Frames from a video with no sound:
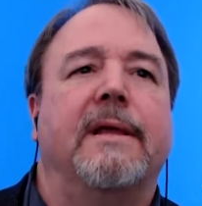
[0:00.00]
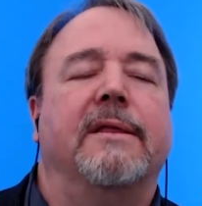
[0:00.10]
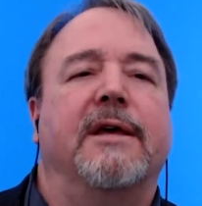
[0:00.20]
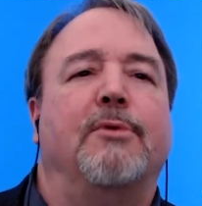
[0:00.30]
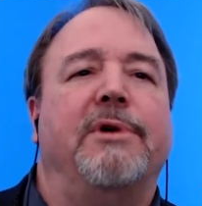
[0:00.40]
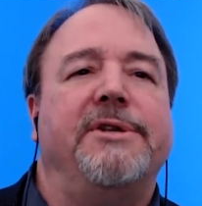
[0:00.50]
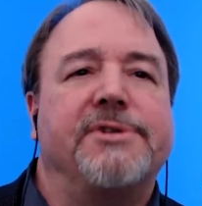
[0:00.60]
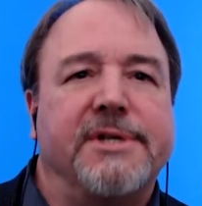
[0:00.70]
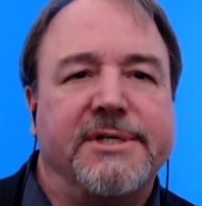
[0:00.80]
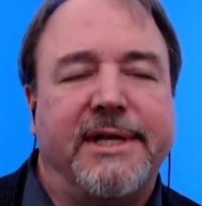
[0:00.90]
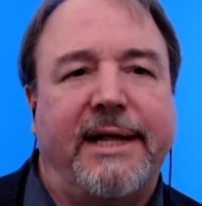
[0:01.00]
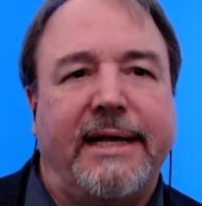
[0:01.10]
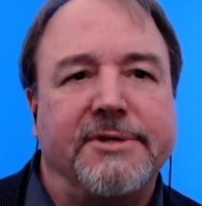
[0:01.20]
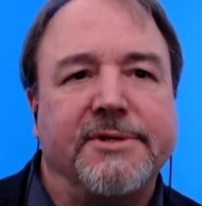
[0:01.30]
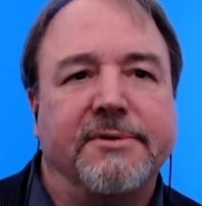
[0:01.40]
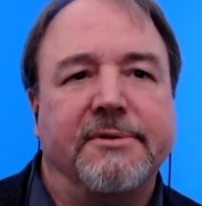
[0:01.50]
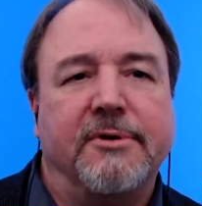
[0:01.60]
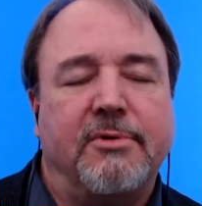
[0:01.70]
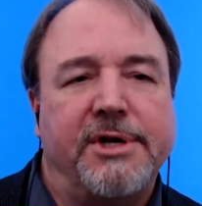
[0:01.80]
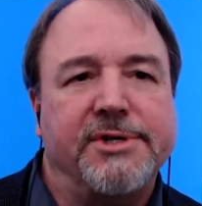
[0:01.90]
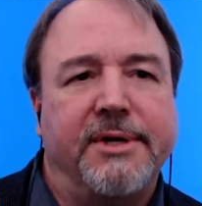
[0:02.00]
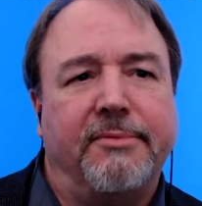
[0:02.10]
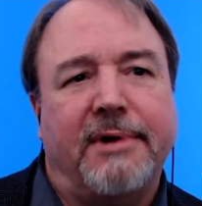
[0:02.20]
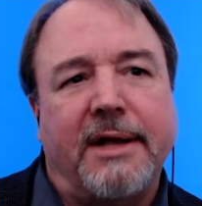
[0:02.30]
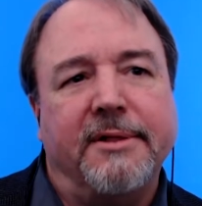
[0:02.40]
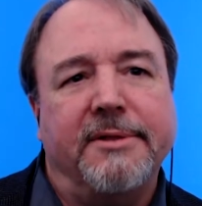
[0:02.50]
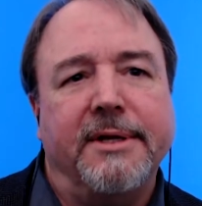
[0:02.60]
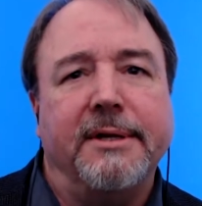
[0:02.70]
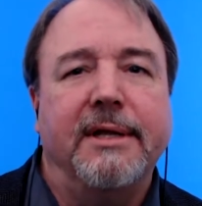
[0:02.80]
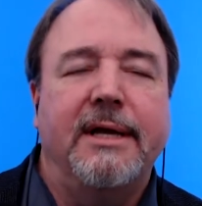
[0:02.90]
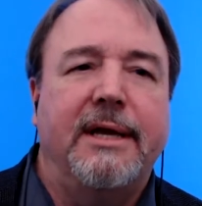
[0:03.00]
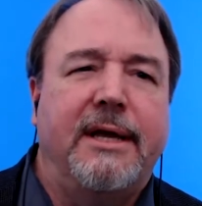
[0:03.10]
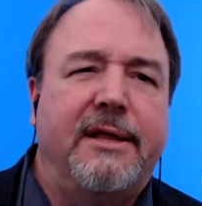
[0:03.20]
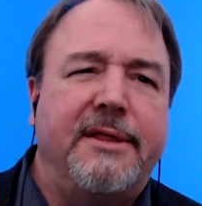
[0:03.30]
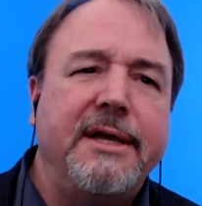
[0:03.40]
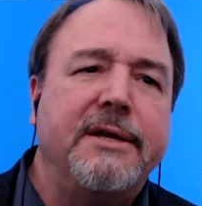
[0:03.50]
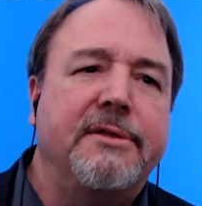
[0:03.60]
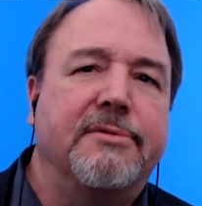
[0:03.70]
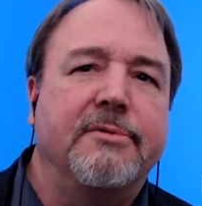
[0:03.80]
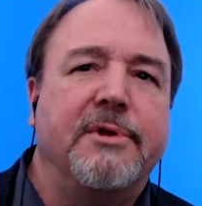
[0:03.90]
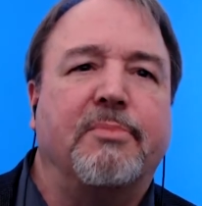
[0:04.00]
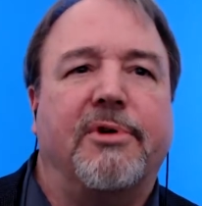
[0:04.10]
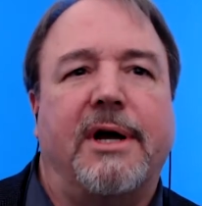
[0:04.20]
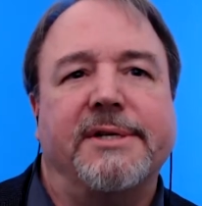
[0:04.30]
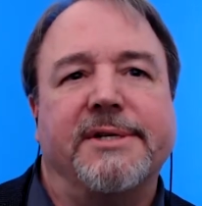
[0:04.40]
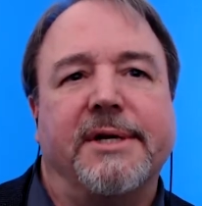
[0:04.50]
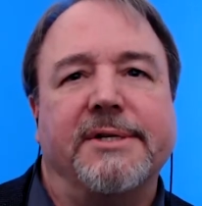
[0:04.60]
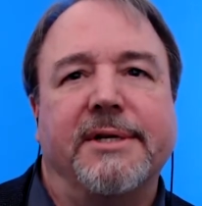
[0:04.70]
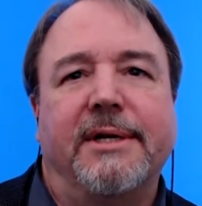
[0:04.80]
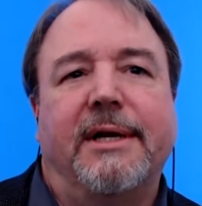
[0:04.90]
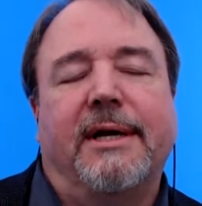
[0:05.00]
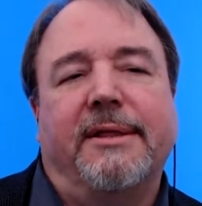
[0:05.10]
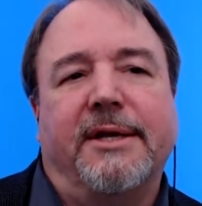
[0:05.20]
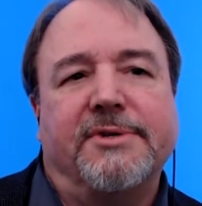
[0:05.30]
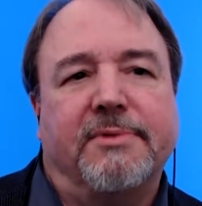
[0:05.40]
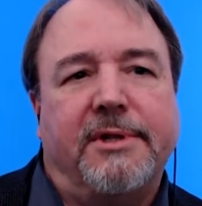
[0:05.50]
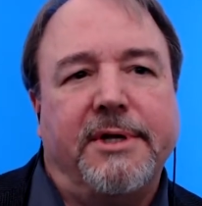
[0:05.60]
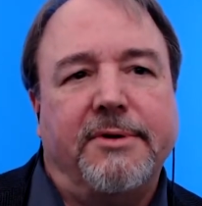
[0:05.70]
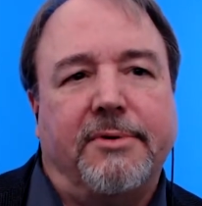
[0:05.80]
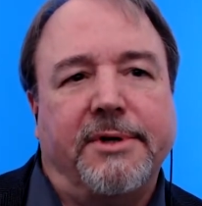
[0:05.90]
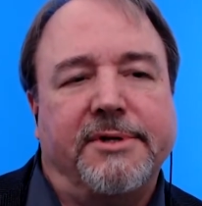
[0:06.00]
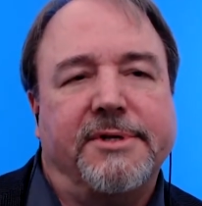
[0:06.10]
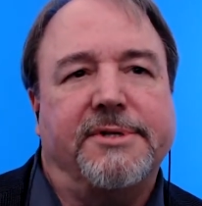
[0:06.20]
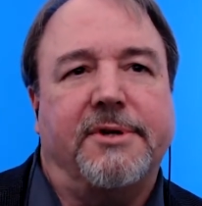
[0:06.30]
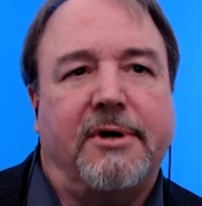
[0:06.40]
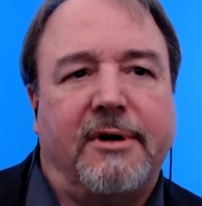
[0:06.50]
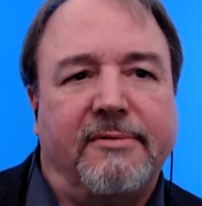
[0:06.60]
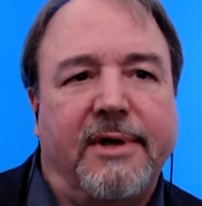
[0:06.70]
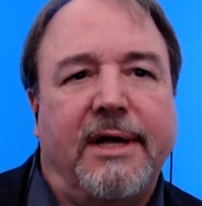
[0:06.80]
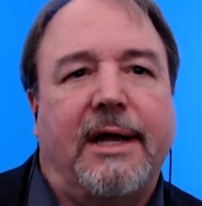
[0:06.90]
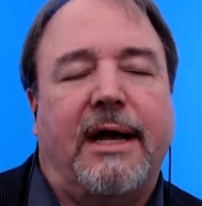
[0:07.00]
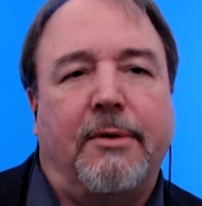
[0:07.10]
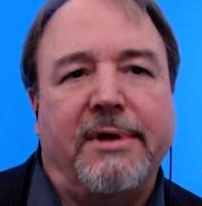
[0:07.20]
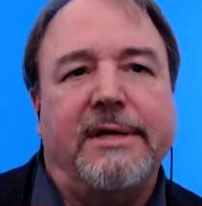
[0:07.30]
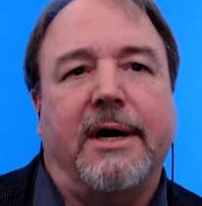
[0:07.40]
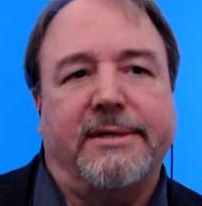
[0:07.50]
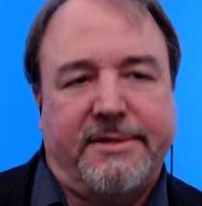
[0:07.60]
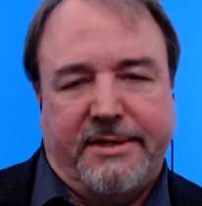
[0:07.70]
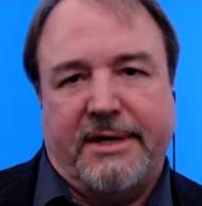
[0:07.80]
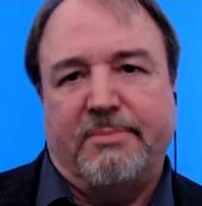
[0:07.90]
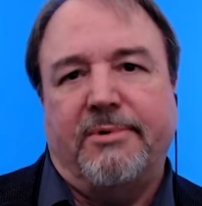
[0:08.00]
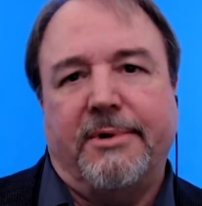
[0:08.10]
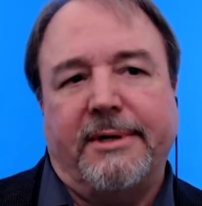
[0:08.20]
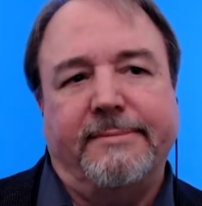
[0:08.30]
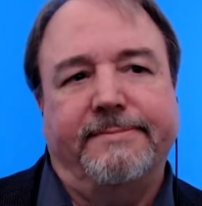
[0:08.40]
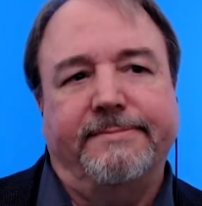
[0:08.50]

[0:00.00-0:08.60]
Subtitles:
that we just answer the question rather than thinking through the process that's really going to solve how we got to that point.